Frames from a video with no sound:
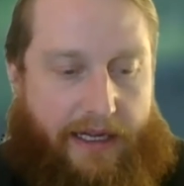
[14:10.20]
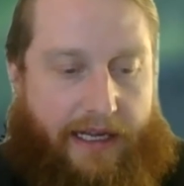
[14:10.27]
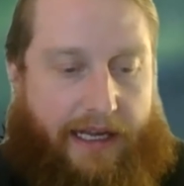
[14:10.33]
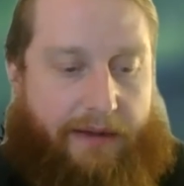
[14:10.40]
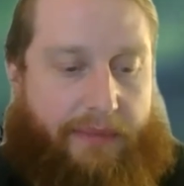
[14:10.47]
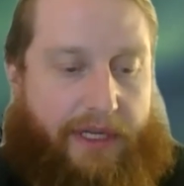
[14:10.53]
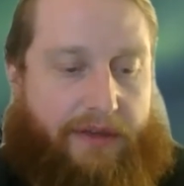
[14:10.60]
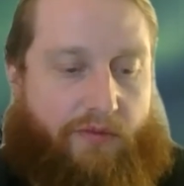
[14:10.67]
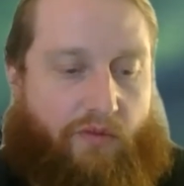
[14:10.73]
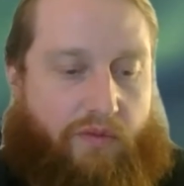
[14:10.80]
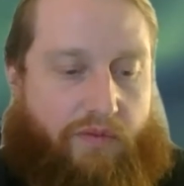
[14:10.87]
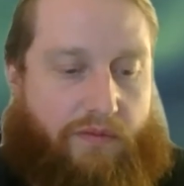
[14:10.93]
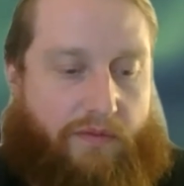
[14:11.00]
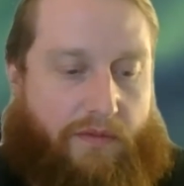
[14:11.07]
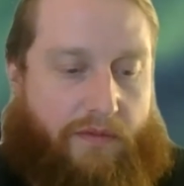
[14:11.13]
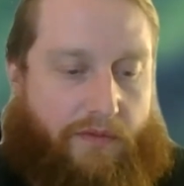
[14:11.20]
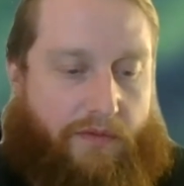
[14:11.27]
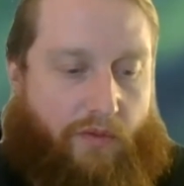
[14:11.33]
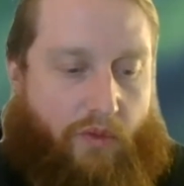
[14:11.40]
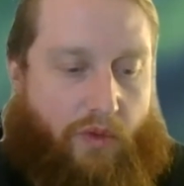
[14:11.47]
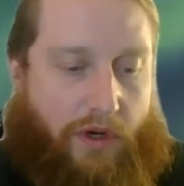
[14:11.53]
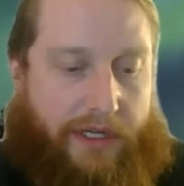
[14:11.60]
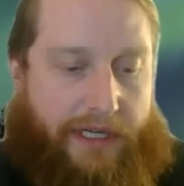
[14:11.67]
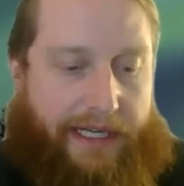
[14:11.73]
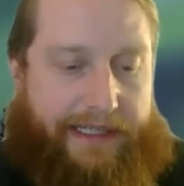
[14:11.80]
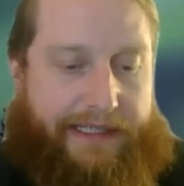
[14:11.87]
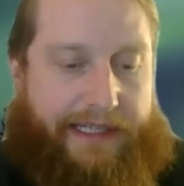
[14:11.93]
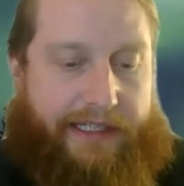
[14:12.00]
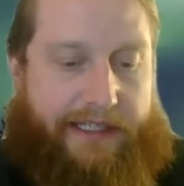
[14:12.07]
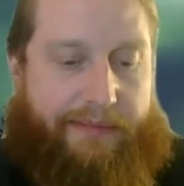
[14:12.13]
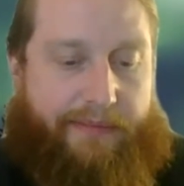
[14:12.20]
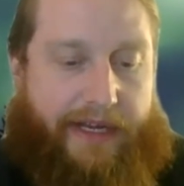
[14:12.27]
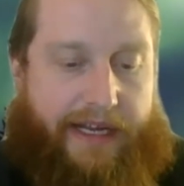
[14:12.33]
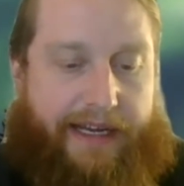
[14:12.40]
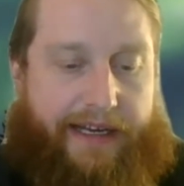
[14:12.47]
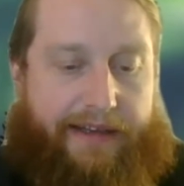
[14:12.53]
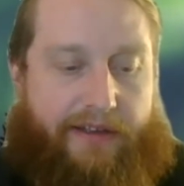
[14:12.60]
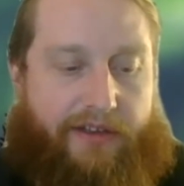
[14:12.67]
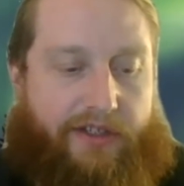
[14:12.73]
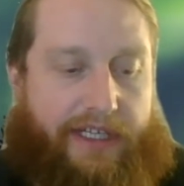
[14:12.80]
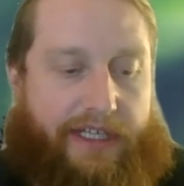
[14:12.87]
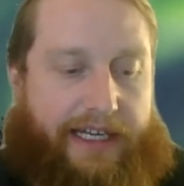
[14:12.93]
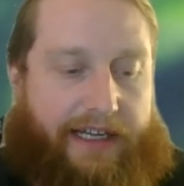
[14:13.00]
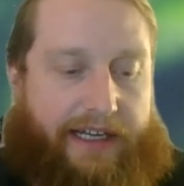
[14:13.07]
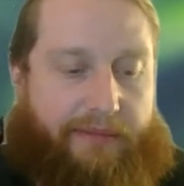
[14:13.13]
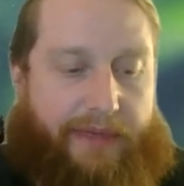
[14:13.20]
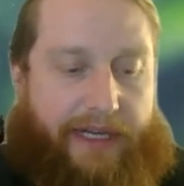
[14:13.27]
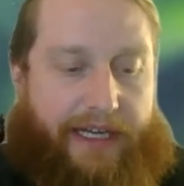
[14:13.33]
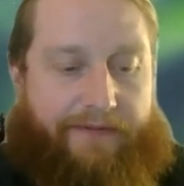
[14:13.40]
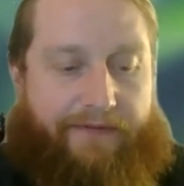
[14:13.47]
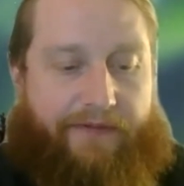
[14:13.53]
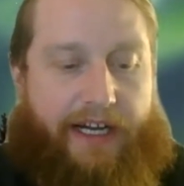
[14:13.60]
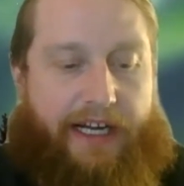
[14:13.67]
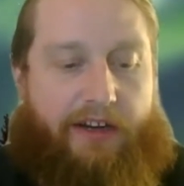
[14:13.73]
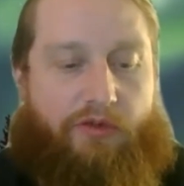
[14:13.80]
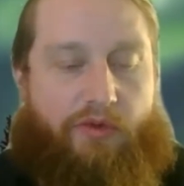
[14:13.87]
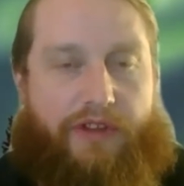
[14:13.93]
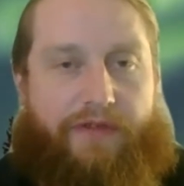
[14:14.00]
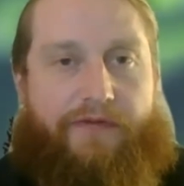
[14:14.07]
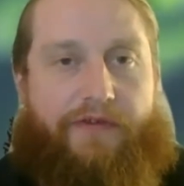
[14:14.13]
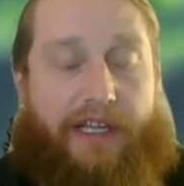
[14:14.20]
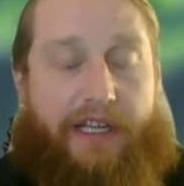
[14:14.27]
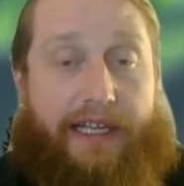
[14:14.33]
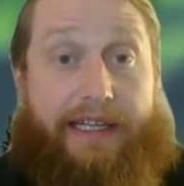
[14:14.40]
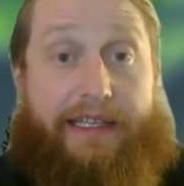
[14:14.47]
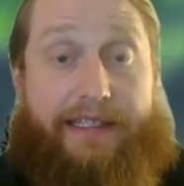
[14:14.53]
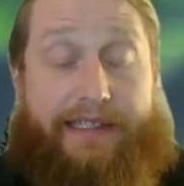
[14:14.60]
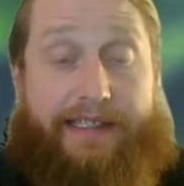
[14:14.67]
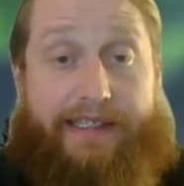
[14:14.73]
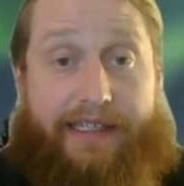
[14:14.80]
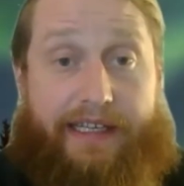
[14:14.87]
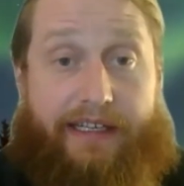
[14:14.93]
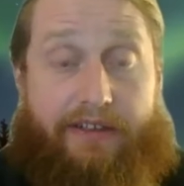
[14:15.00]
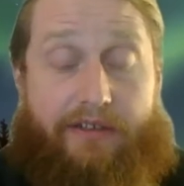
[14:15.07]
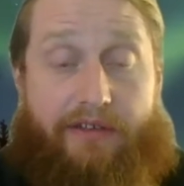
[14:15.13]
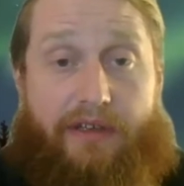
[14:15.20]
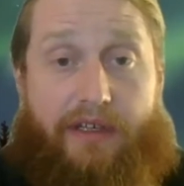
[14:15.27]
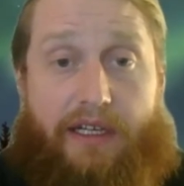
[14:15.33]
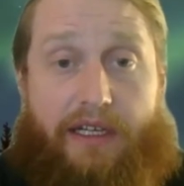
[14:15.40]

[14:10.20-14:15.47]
I've been working since May, learning how to make a fire with flint and steel.